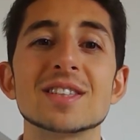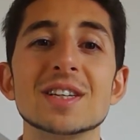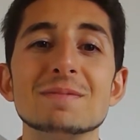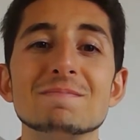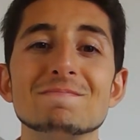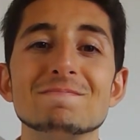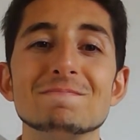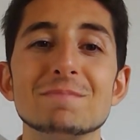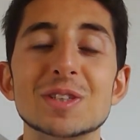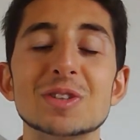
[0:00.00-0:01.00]
to
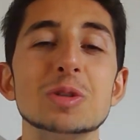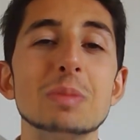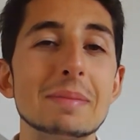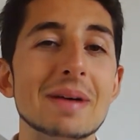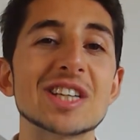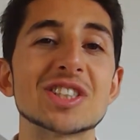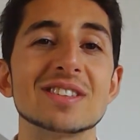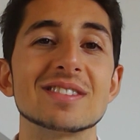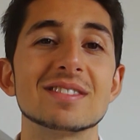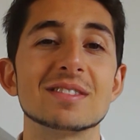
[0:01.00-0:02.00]
pursue my
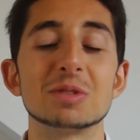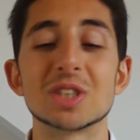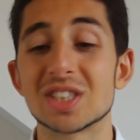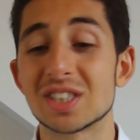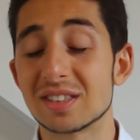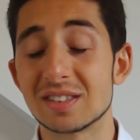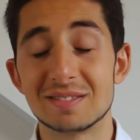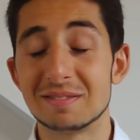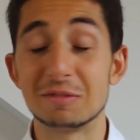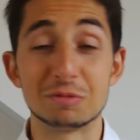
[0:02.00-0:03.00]
passion, which
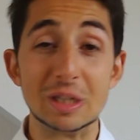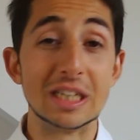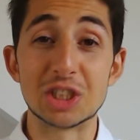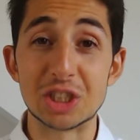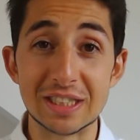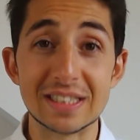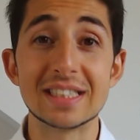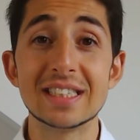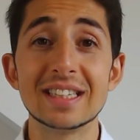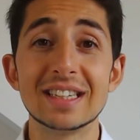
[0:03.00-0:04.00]
really
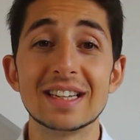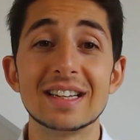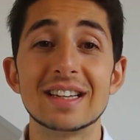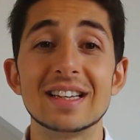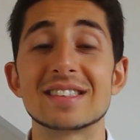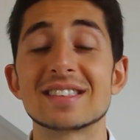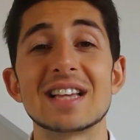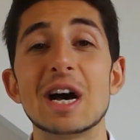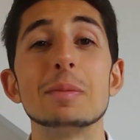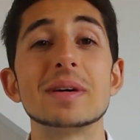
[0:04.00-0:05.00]
cheesy.
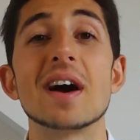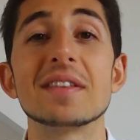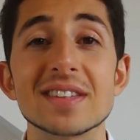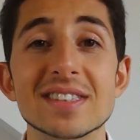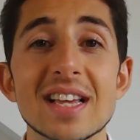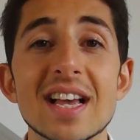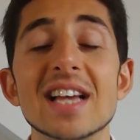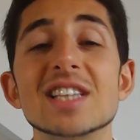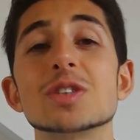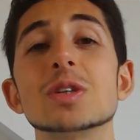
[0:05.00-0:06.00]
It's helping others.
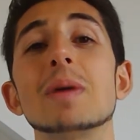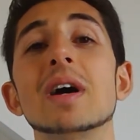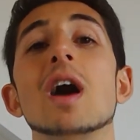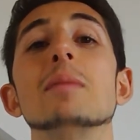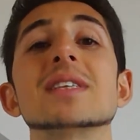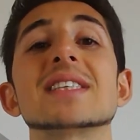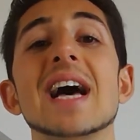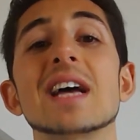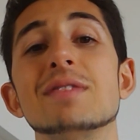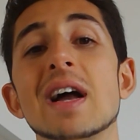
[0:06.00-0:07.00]
It's doing my utmost
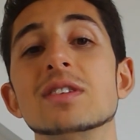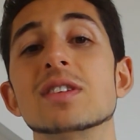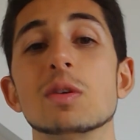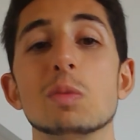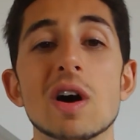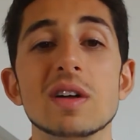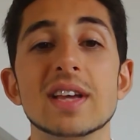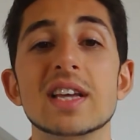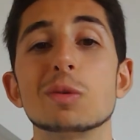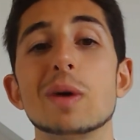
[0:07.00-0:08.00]
to add value to the
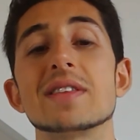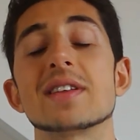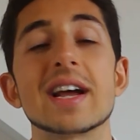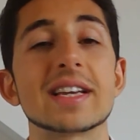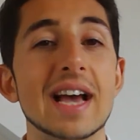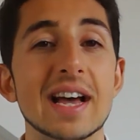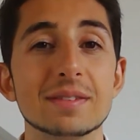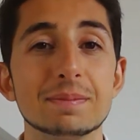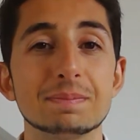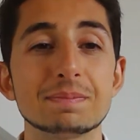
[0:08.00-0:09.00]
world in the way that I can.